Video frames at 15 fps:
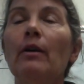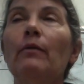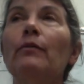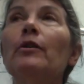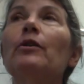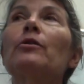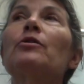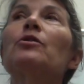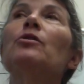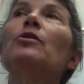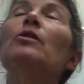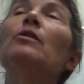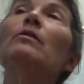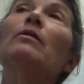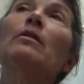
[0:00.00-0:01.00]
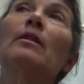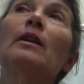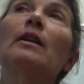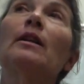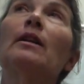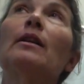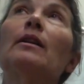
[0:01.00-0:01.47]
Folks, do you
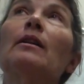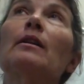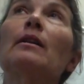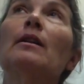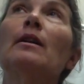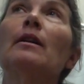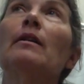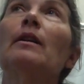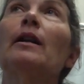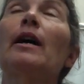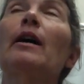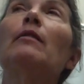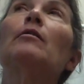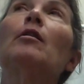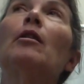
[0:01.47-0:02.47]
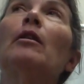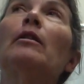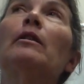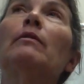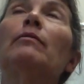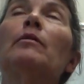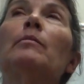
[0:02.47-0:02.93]
think that
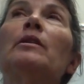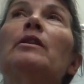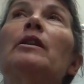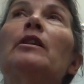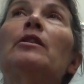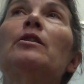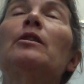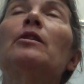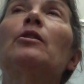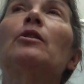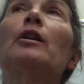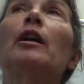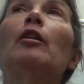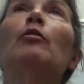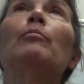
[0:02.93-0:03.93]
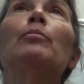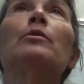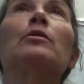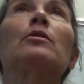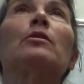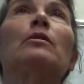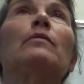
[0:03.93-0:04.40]
alcoholic fermentation could help
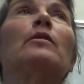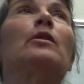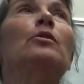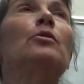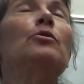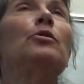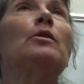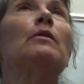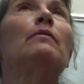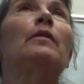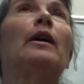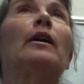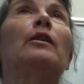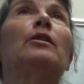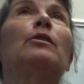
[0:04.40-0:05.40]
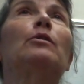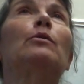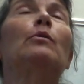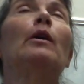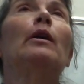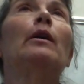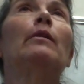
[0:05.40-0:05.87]
preserve the nutritive
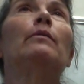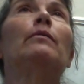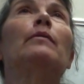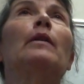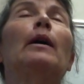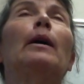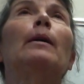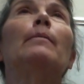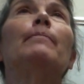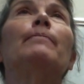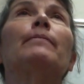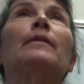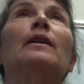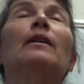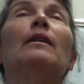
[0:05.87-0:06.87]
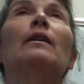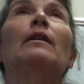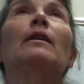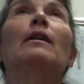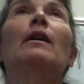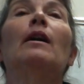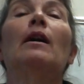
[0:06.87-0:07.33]
value of, um,
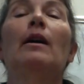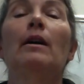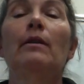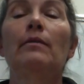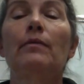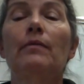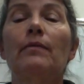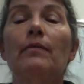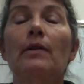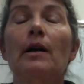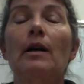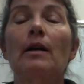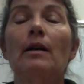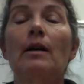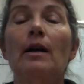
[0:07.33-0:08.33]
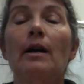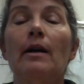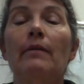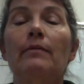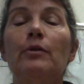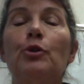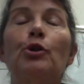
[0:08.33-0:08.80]
of
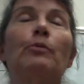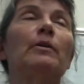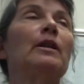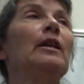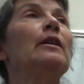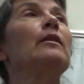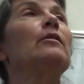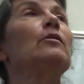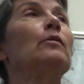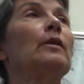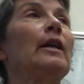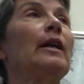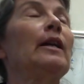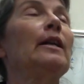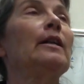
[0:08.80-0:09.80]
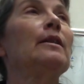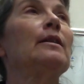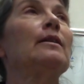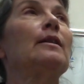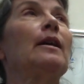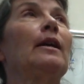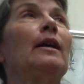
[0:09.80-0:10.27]
uh, germinated
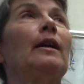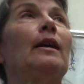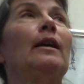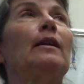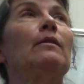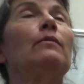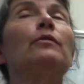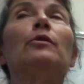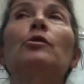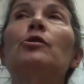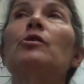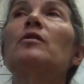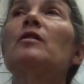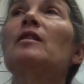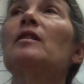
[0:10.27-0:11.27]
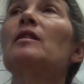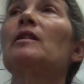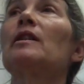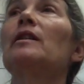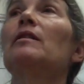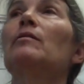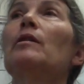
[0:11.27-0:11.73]
grains and fruit juices
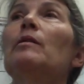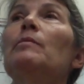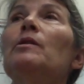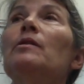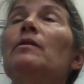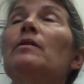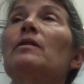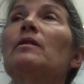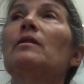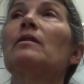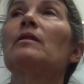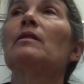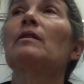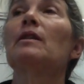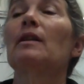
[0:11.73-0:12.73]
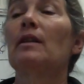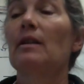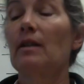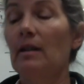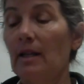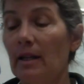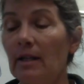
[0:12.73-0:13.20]
like grape juice?
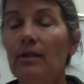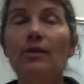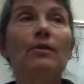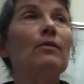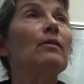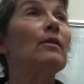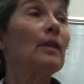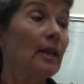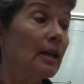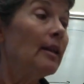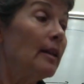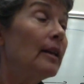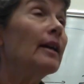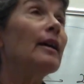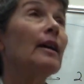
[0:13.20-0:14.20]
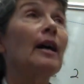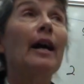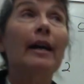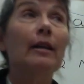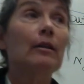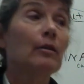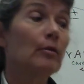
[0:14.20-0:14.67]
Do you think? Yeah,
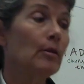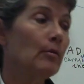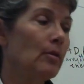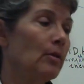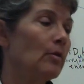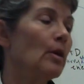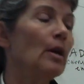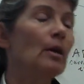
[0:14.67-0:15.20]
I agree with you.